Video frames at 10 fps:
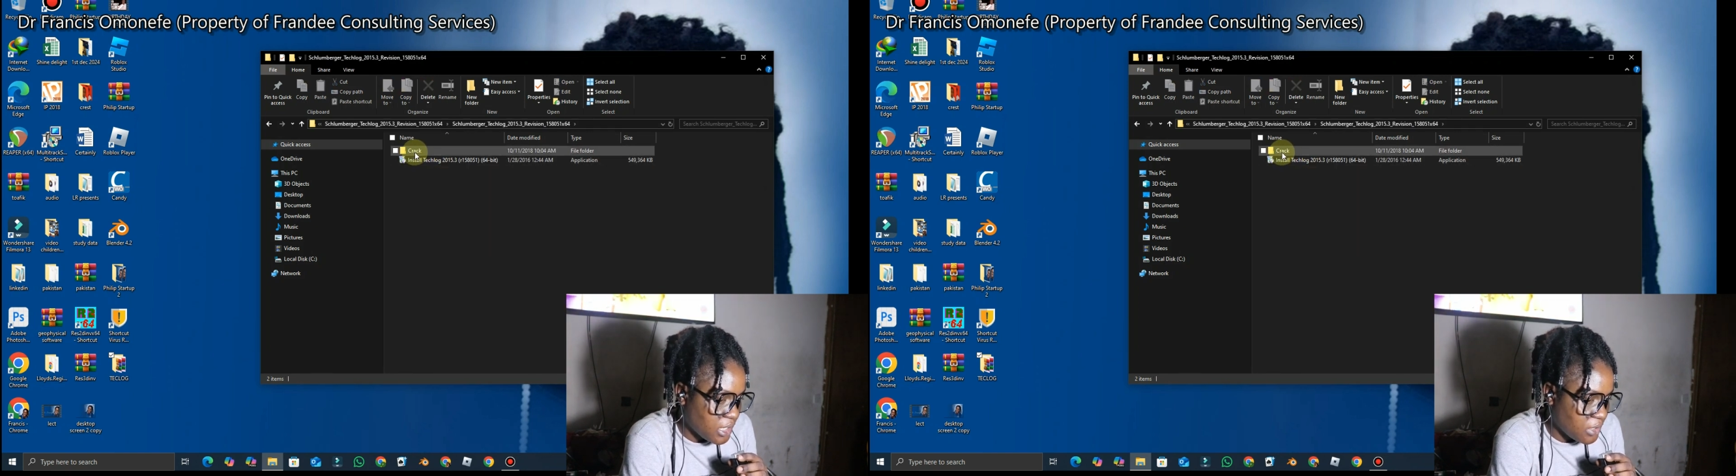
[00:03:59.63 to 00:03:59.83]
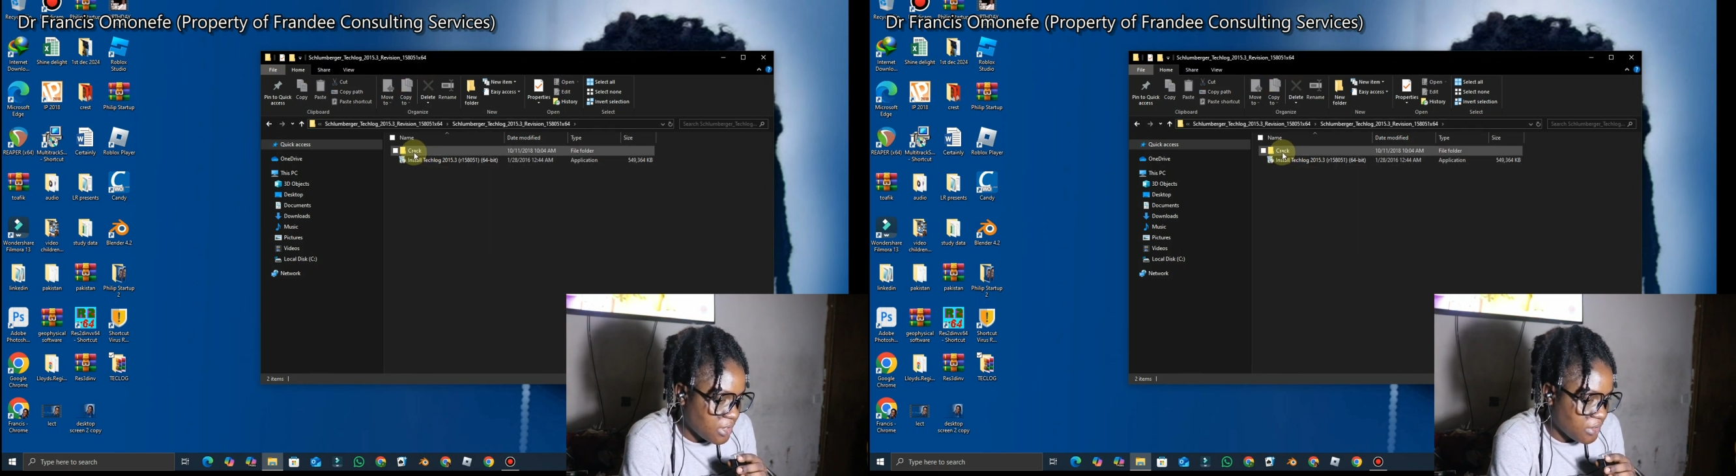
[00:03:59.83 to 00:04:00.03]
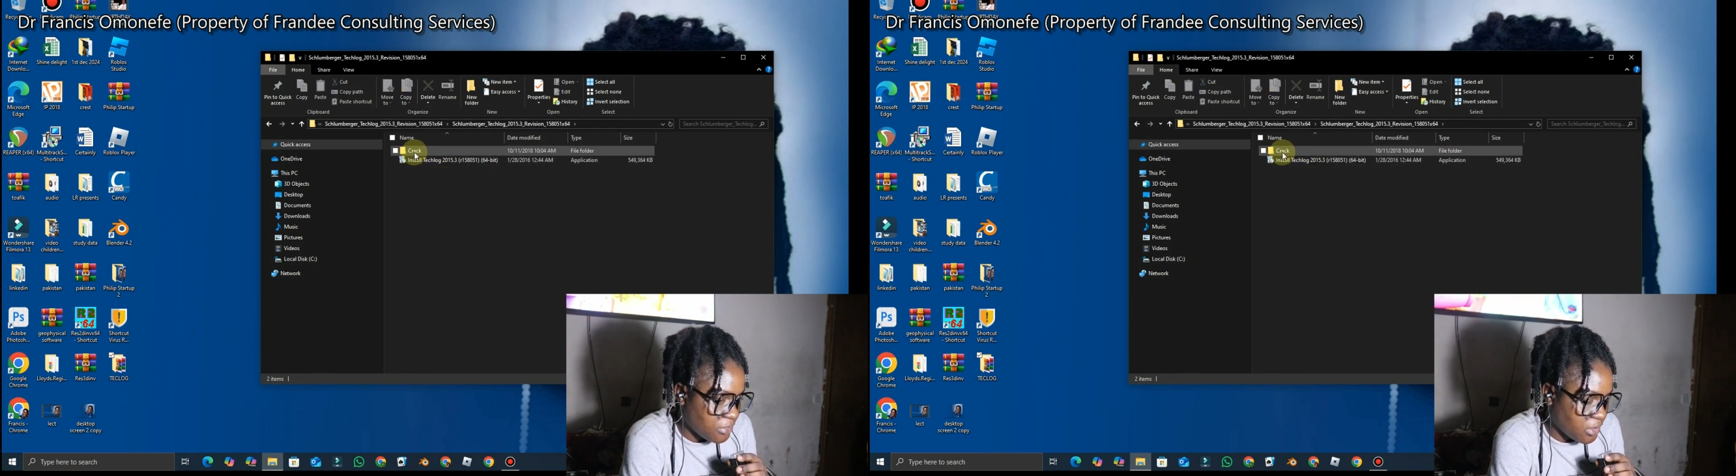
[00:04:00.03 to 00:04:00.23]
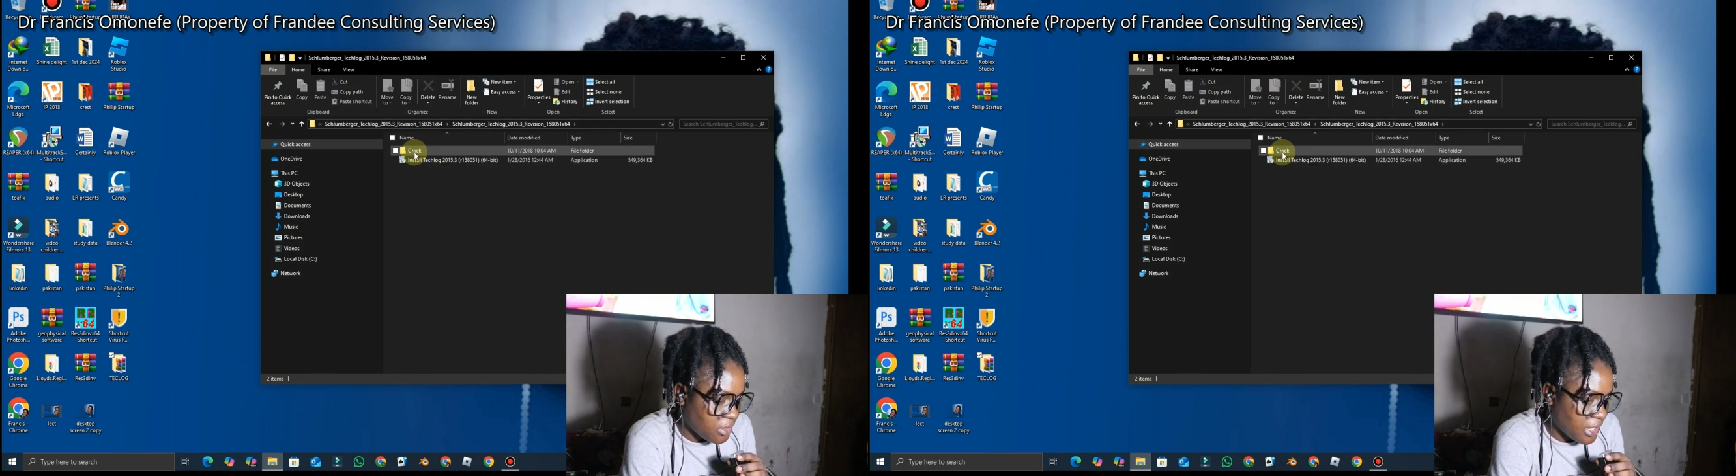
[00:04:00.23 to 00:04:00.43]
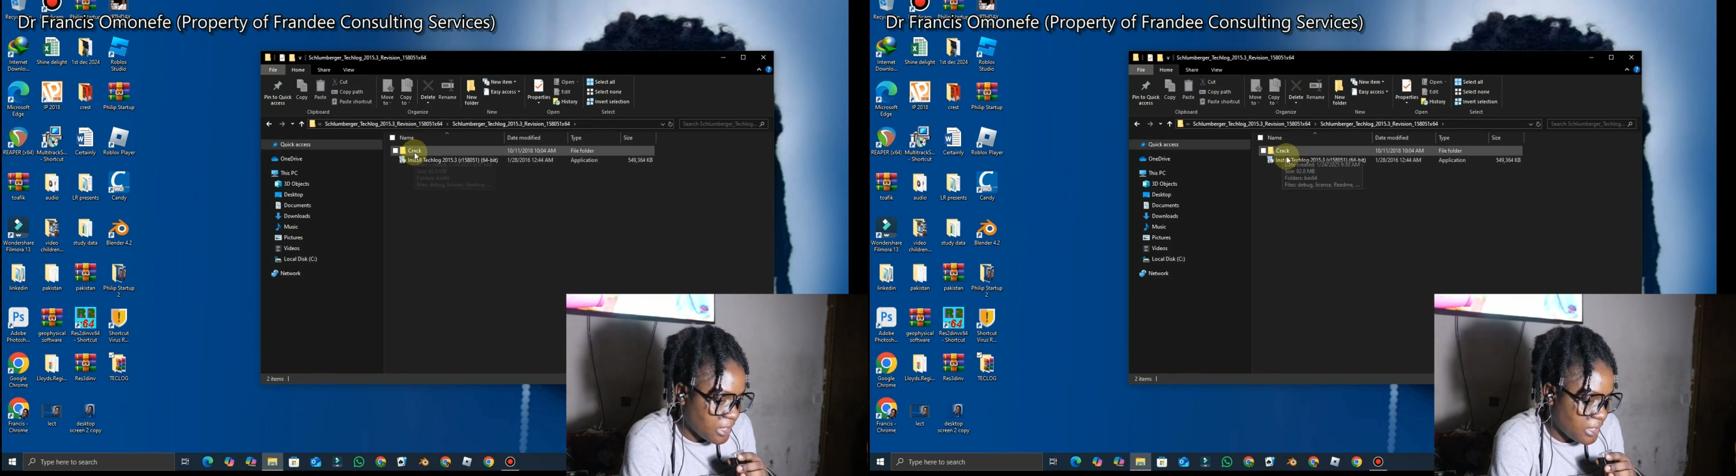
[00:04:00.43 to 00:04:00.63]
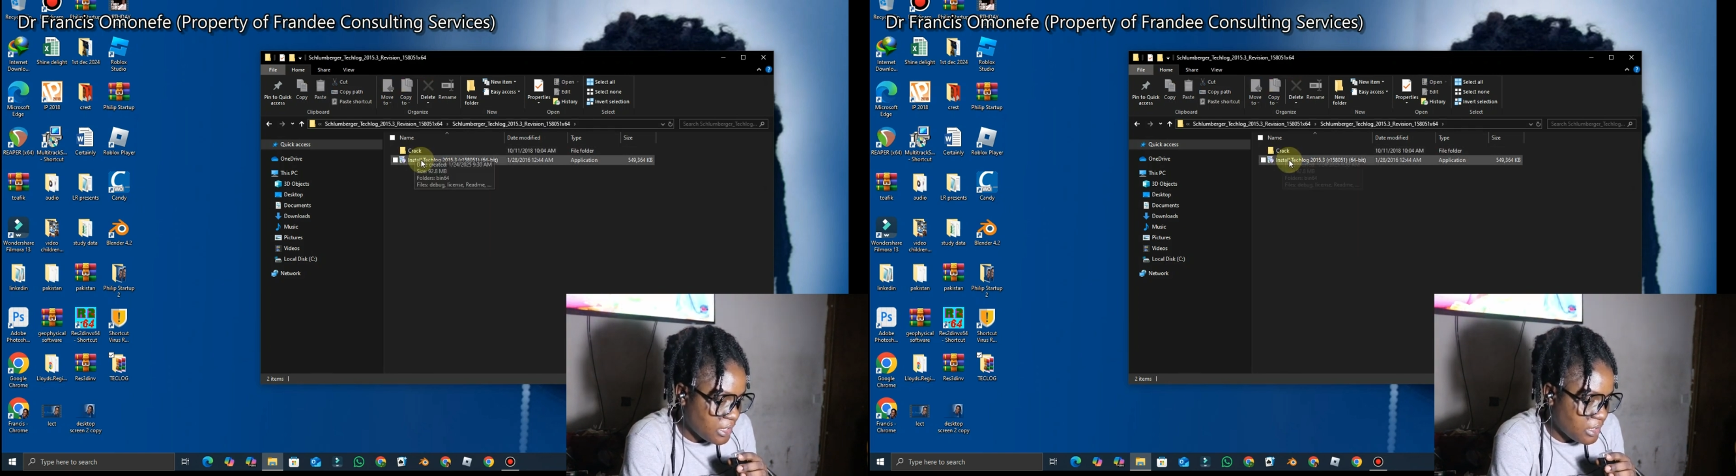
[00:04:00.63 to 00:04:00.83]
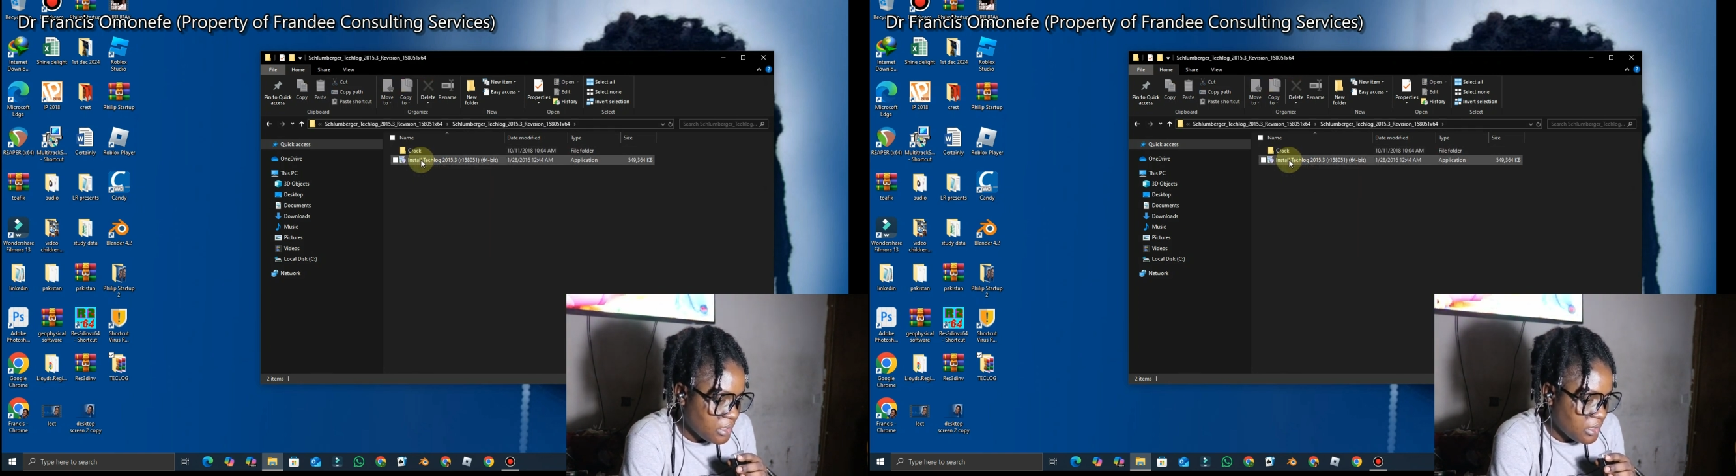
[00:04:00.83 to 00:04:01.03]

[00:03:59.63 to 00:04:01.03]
and you have your crack here.